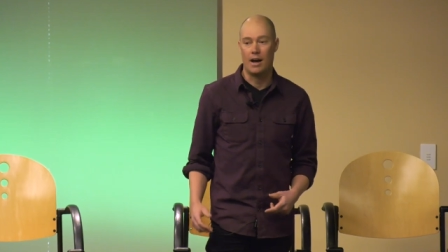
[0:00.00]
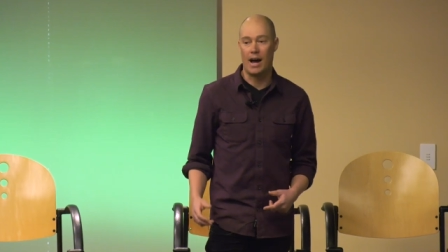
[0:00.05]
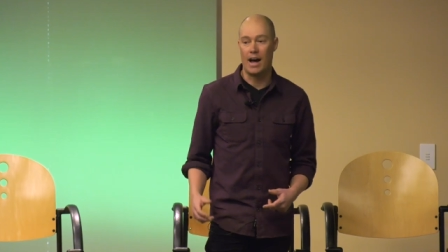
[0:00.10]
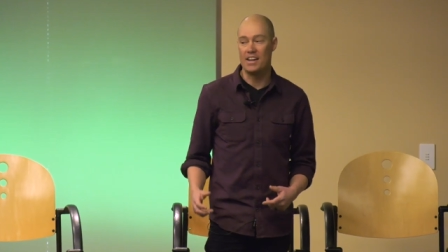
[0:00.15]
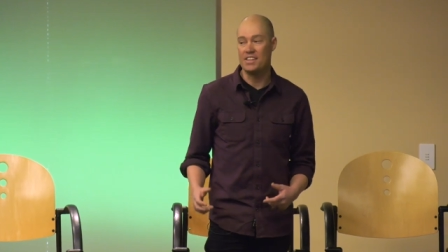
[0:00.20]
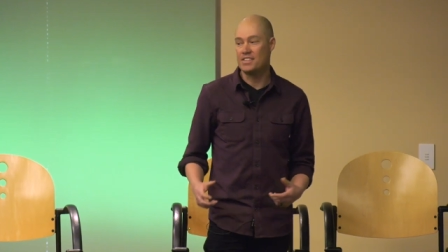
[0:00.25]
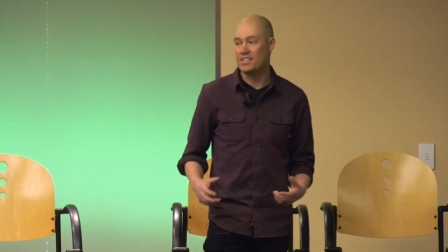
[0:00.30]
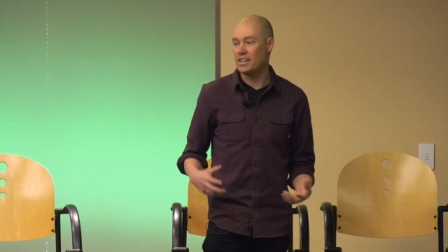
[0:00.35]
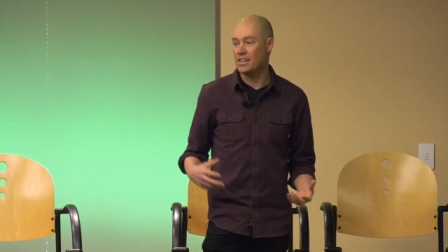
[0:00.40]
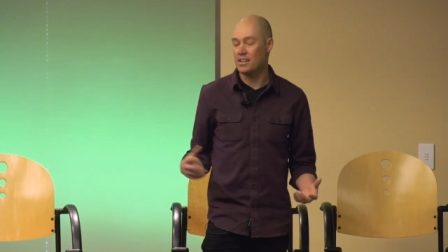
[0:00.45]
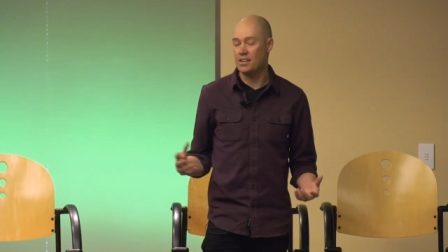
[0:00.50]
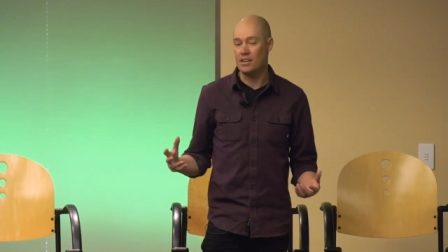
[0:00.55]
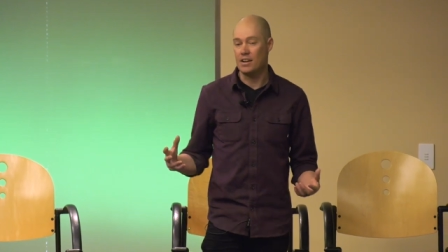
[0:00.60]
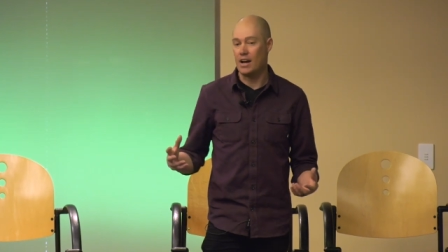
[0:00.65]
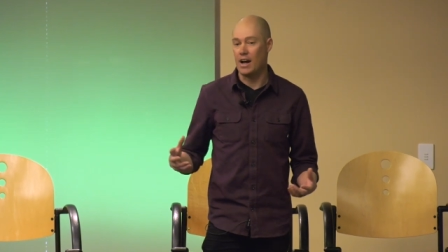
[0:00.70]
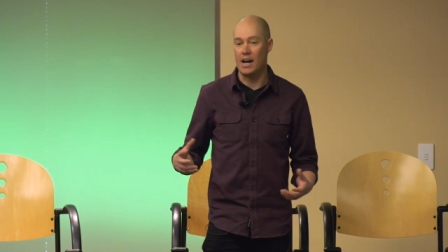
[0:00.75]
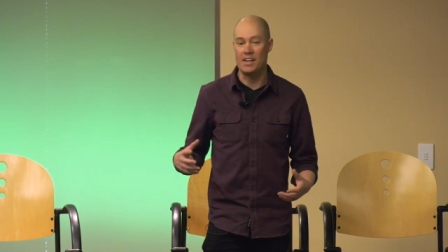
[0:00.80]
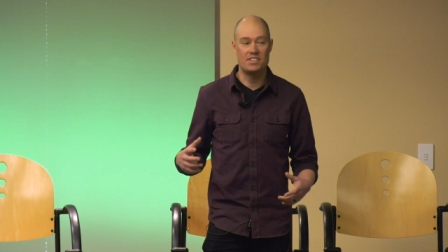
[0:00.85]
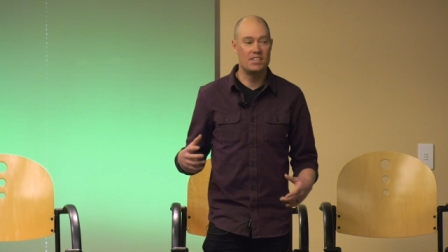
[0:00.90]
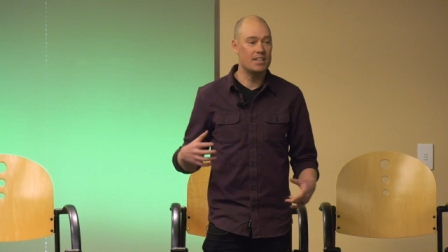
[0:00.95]
I
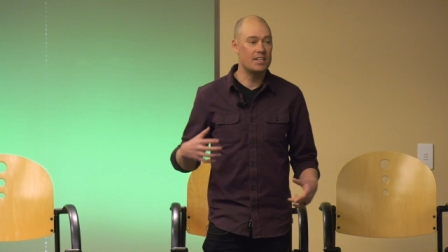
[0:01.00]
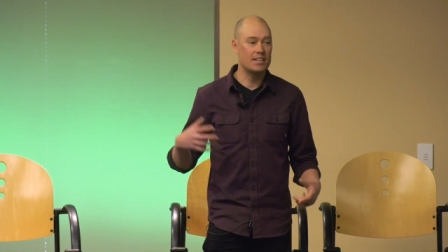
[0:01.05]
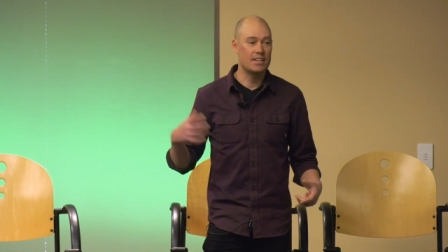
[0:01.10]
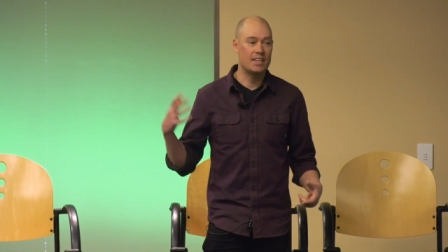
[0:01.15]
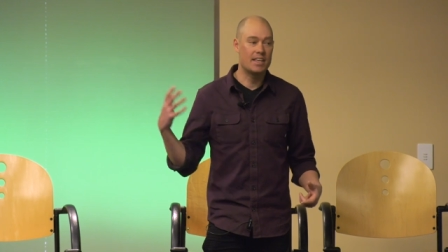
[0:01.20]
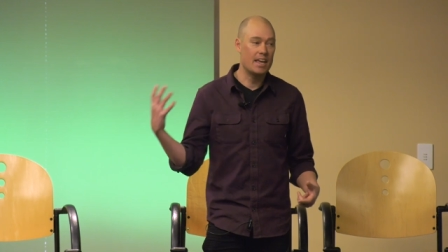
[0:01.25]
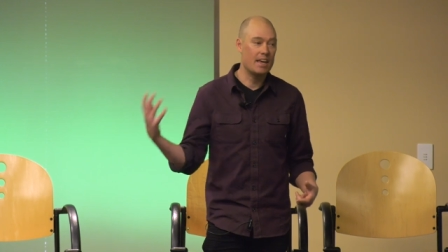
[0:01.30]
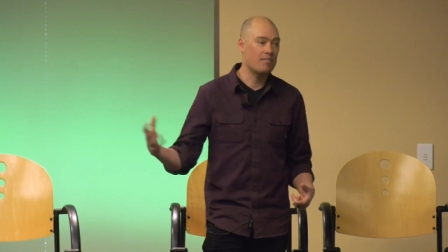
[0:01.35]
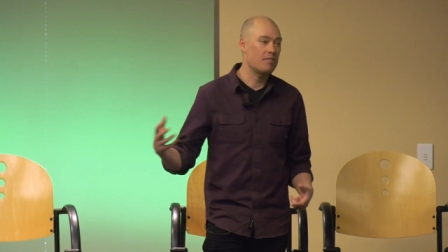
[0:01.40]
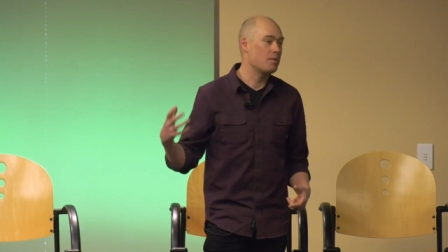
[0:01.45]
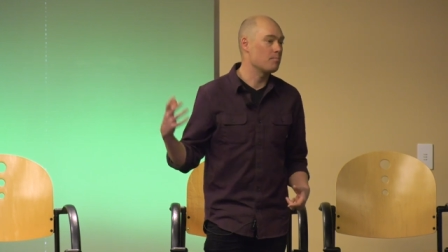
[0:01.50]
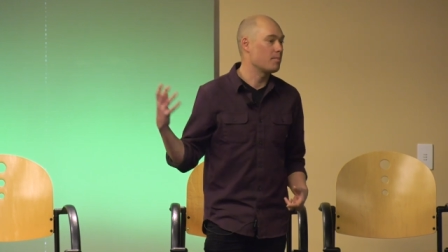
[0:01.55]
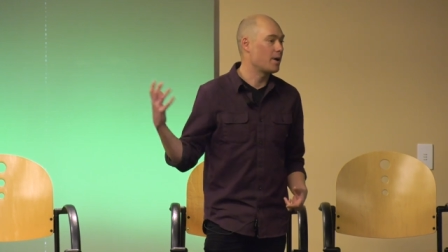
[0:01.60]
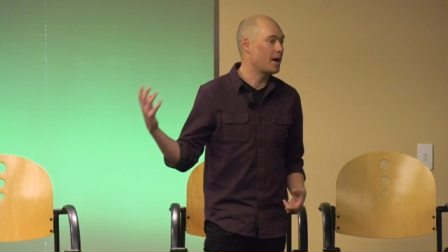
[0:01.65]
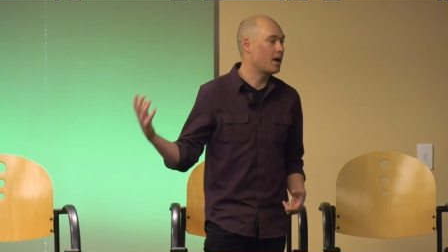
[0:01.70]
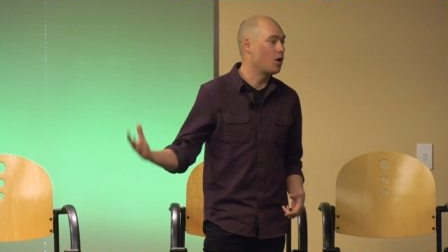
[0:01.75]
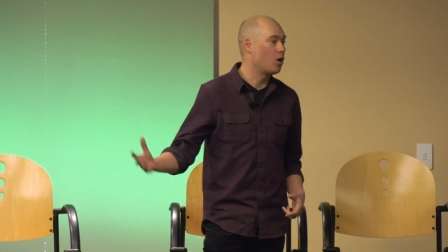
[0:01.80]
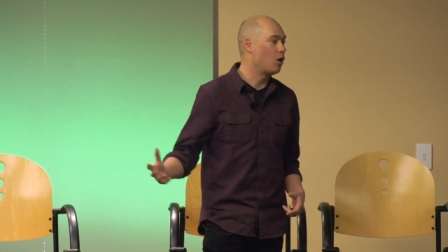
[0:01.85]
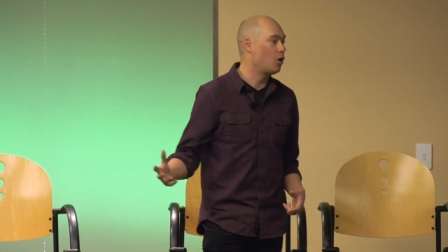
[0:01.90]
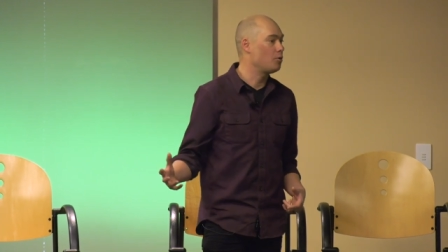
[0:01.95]
didn't give it
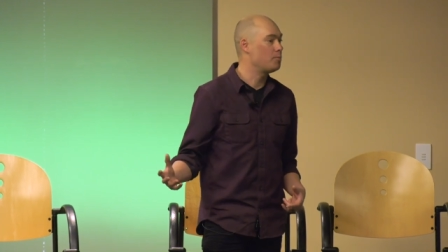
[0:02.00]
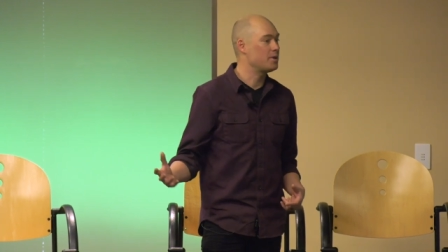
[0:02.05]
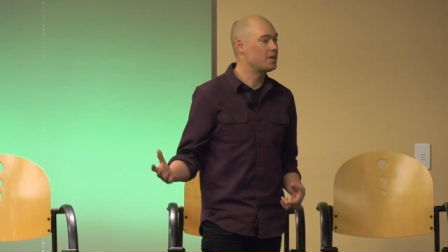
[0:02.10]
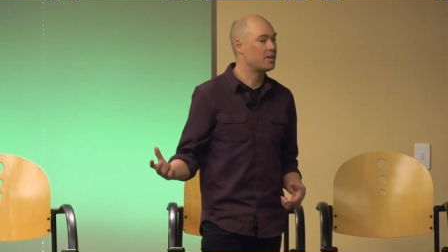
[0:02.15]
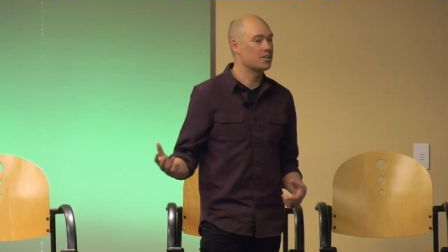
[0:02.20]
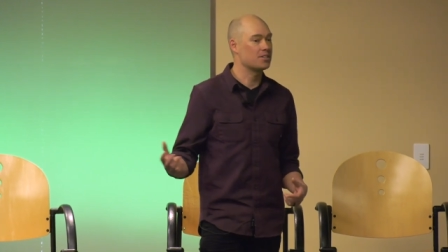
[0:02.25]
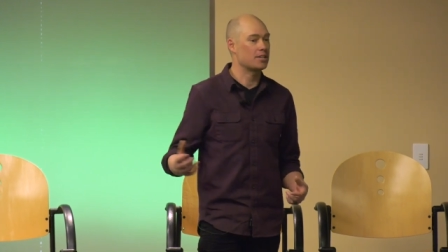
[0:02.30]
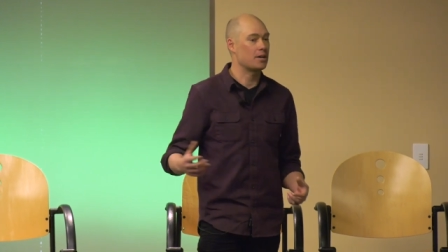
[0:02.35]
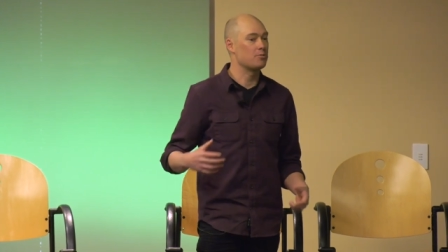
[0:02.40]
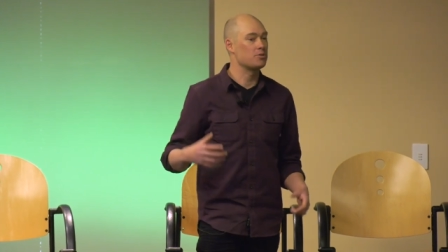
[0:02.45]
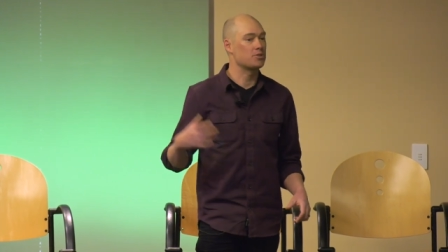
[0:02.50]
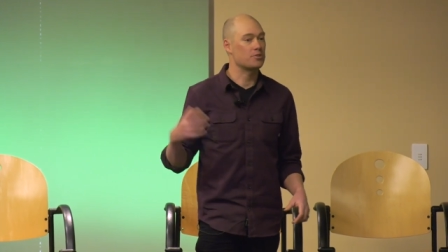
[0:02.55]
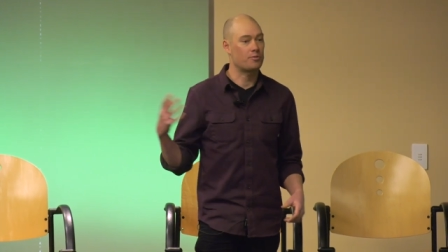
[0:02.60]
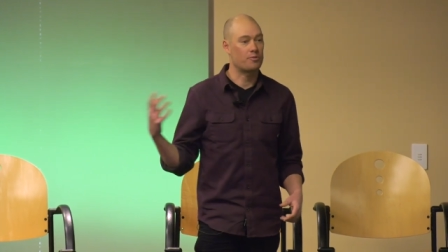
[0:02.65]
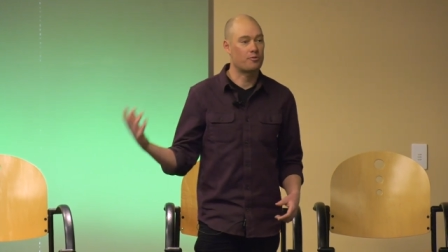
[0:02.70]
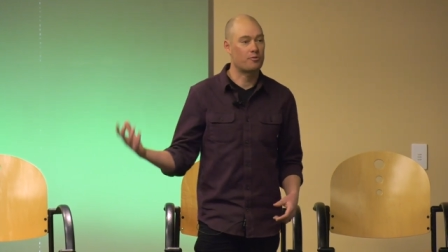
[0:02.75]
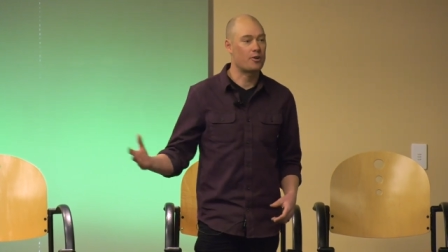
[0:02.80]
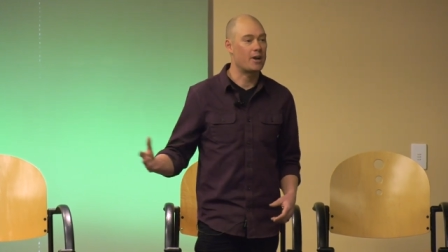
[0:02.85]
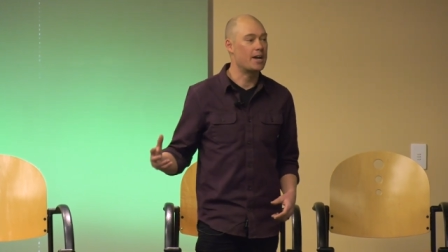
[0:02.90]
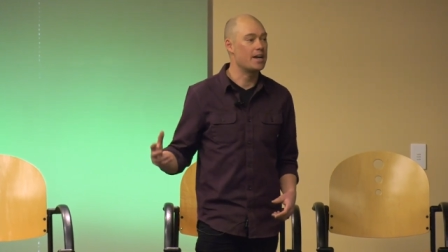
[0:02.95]
my all because I was
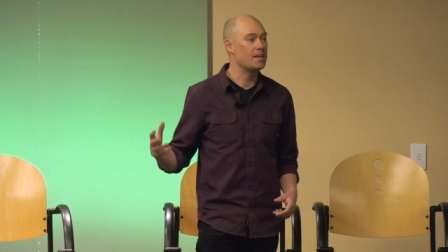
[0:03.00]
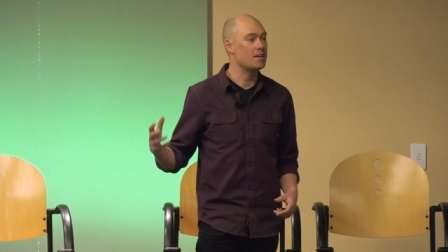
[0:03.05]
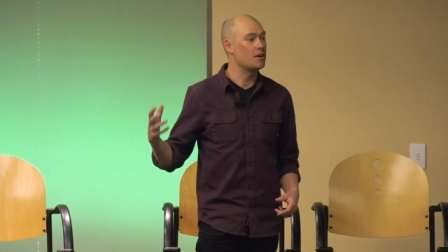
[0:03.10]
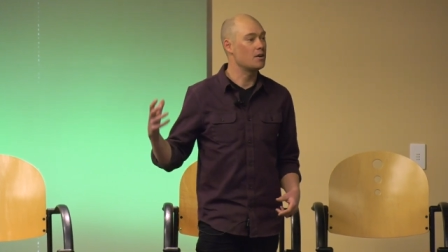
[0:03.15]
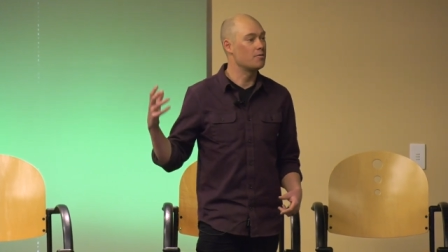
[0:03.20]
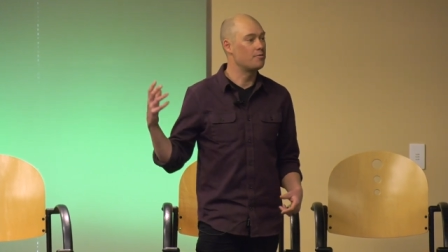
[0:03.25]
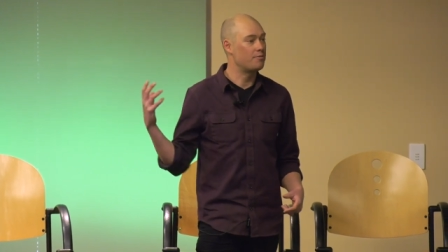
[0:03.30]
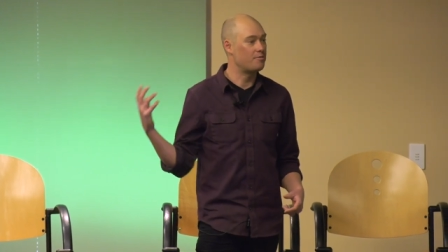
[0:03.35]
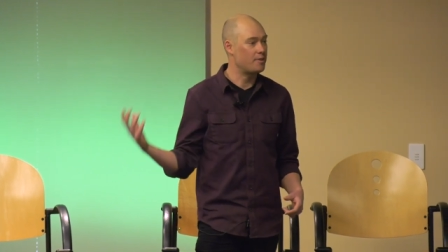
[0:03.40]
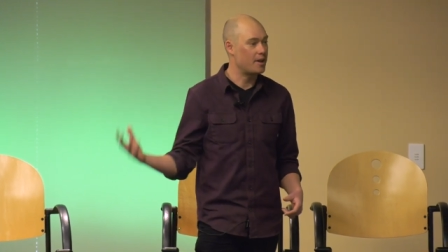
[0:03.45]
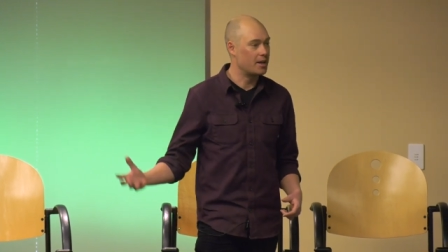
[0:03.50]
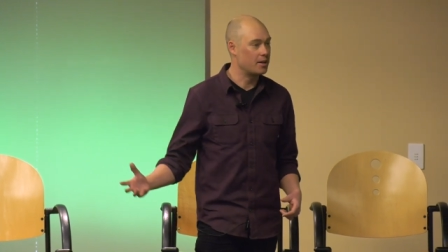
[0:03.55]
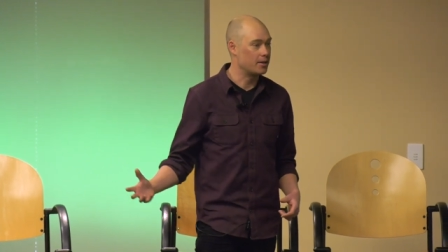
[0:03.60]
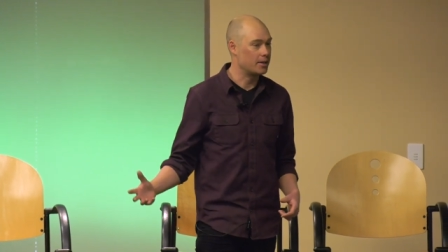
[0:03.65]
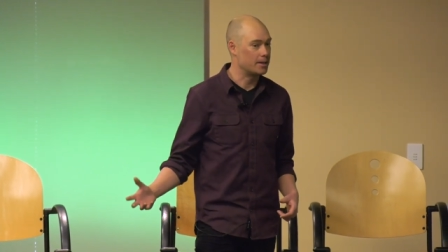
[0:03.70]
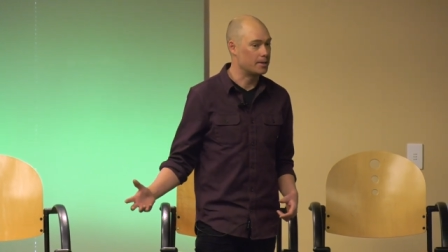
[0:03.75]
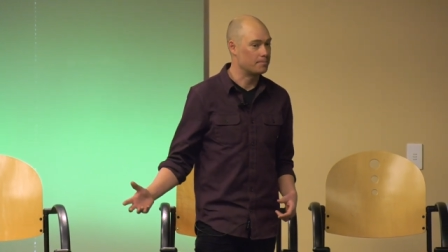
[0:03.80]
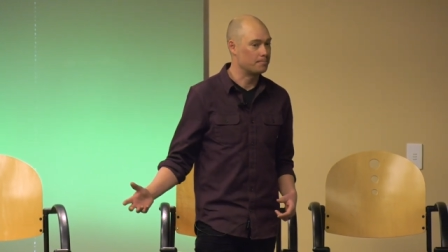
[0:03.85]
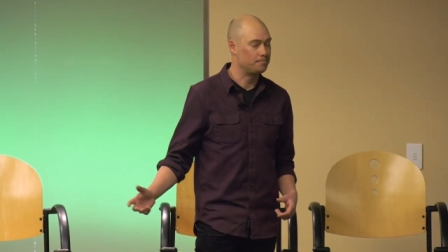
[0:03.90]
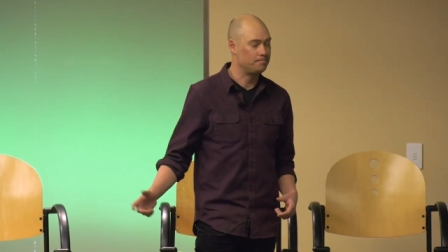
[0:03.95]
afraid of
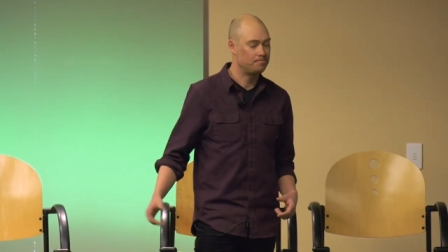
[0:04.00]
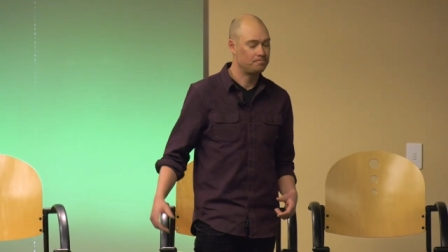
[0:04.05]
failing.